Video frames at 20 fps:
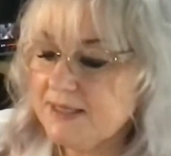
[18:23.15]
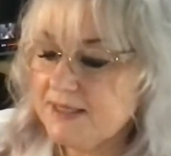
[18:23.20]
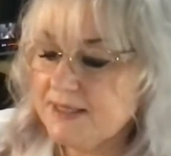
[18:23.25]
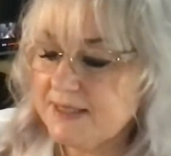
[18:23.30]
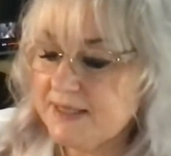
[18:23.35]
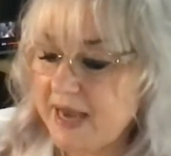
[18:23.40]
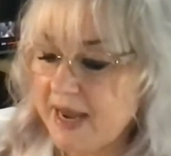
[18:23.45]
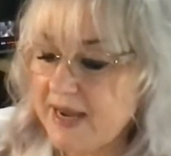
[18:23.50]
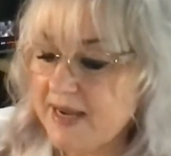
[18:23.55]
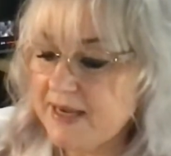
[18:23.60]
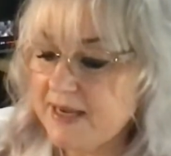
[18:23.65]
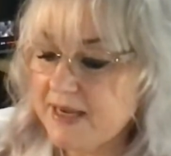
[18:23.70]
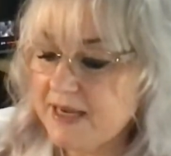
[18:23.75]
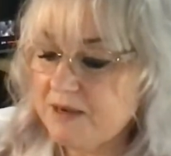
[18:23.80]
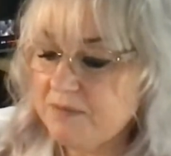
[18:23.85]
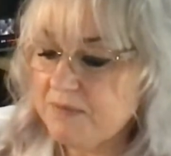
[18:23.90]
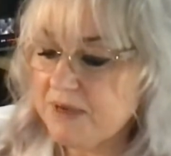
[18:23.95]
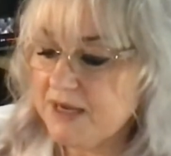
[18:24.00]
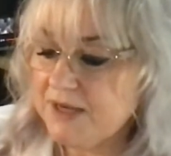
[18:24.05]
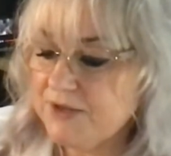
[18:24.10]

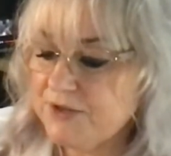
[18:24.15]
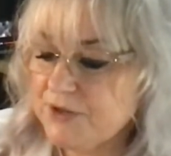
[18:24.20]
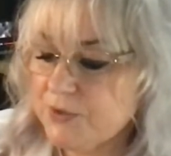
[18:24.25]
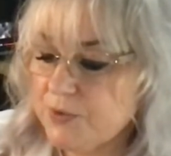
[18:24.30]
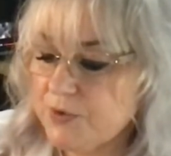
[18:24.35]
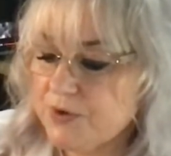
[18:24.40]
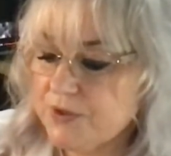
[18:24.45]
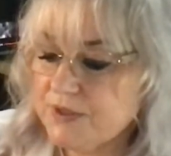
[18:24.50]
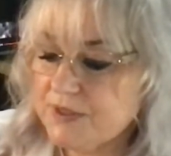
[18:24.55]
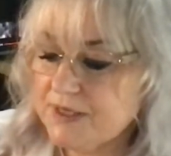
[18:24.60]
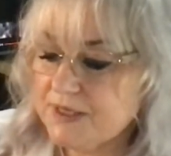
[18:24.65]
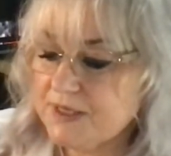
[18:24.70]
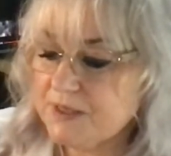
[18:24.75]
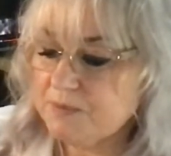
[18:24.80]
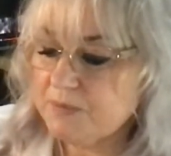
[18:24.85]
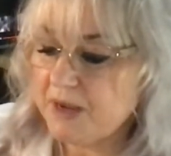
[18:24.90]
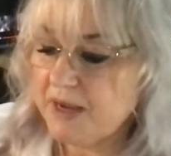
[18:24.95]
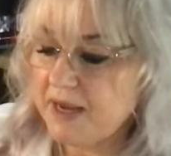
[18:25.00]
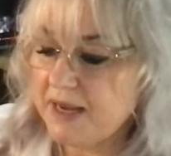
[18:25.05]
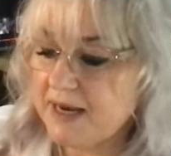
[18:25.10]
taking me towards
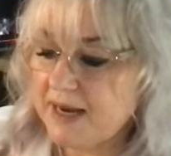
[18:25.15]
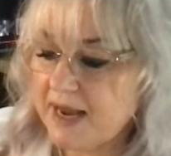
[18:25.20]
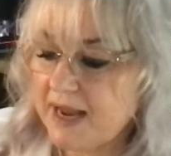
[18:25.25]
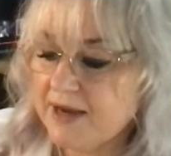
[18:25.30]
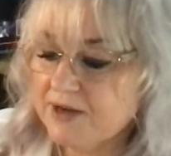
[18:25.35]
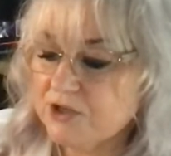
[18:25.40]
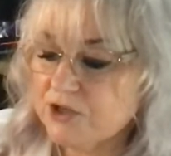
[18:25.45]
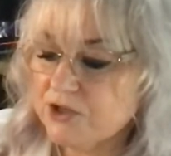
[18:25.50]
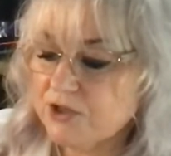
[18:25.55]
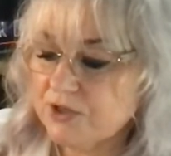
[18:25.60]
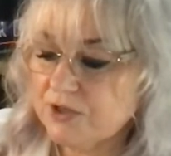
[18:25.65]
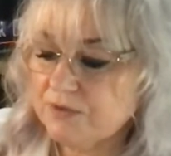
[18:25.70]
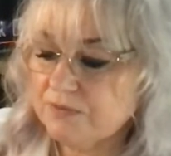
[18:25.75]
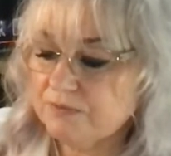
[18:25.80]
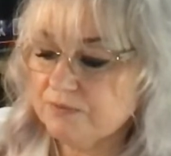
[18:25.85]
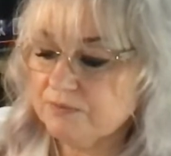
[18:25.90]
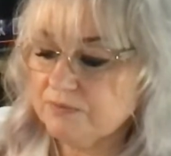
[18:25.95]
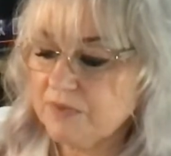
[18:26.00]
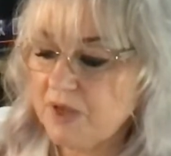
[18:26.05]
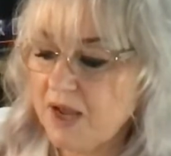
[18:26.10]
inspired action.
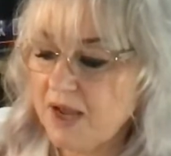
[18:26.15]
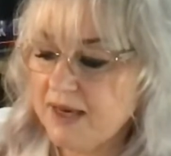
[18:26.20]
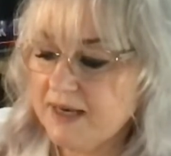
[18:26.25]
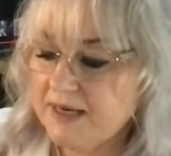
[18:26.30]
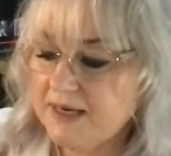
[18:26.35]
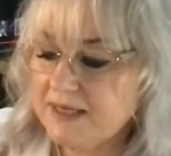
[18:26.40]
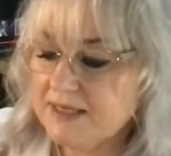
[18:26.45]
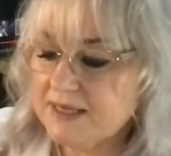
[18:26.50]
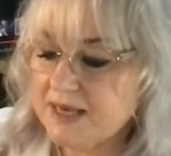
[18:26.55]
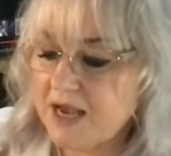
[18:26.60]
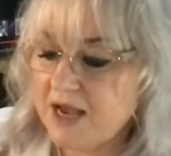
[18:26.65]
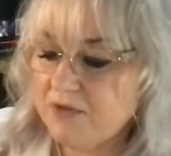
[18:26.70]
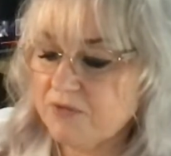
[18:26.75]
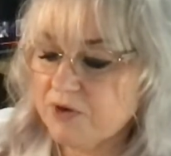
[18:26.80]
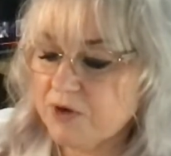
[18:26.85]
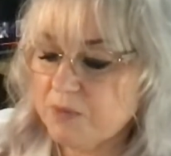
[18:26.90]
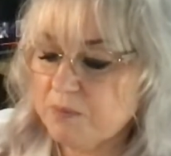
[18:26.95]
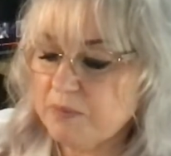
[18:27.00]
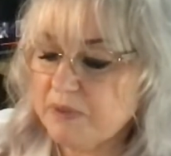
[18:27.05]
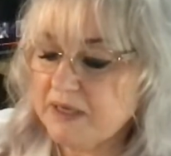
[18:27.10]
I need to have
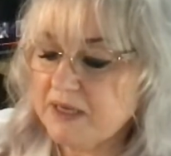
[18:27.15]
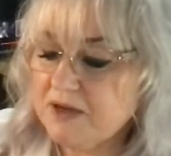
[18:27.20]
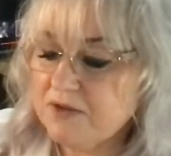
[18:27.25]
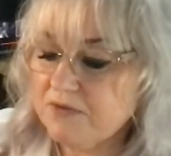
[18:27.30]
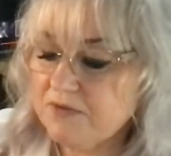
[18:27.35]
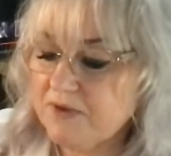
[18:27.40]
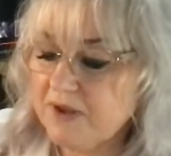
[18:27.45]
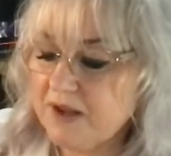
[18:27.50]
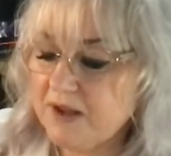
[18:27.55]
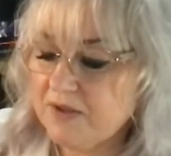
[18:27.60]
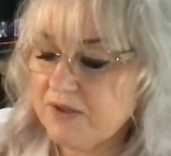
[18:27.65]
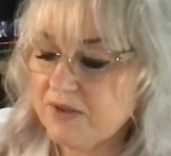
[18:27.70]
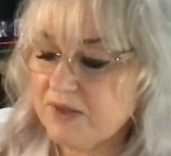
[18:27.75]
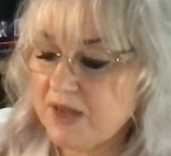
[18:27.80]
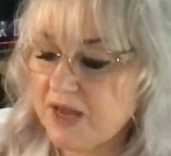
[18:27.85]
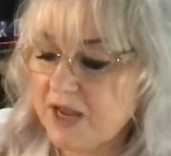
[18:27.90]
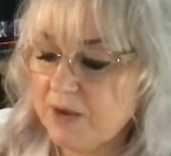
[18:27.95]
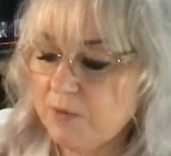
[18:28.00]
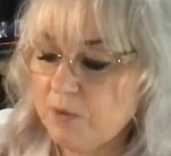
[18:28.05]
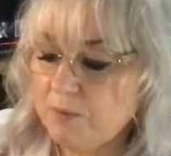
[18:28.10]
complete faith that
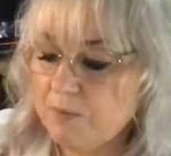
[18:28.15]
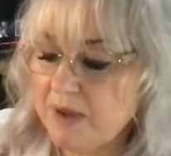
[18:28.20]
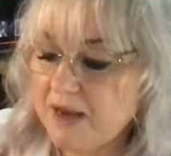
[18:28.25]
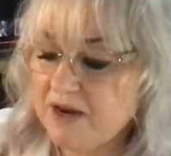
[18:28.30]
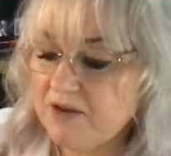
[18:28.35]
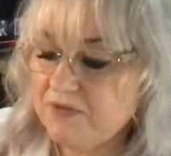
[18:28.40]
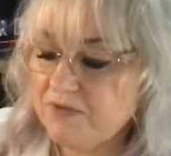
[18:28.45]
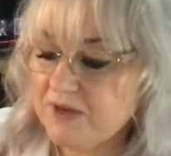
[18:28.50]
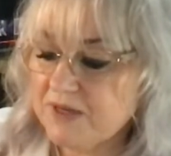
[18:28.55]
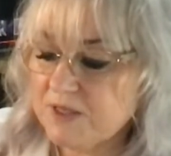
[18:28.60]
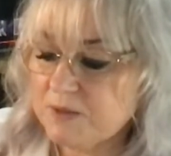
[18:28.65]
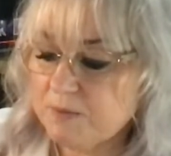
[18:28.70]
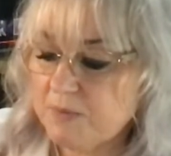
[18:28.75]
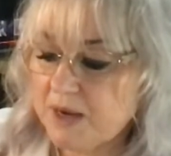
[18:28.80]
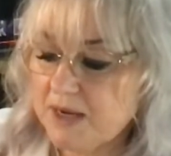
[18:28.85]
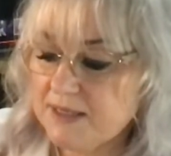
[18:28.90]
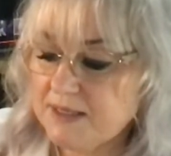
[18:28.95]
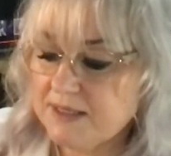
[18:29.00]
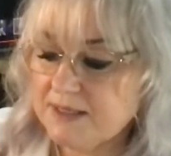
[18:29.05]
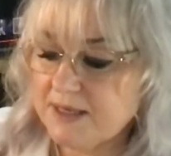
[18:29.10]
I will manifest my
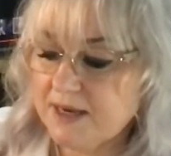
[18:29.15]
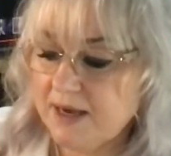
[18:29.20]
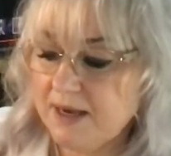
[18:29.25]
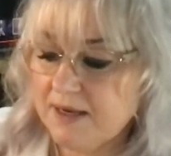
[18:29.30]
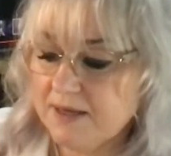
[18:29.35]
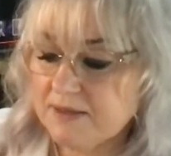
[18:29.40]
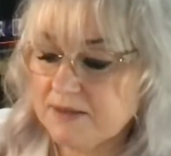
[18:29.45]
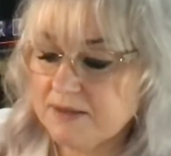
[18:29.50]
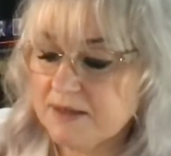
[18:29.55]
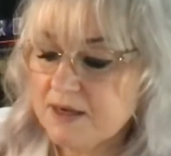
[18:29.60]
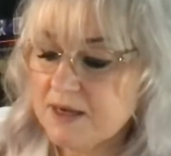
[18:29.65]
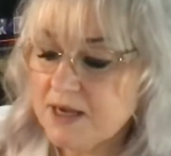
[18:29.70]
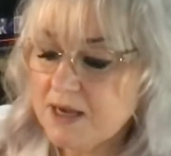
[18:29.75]
desires.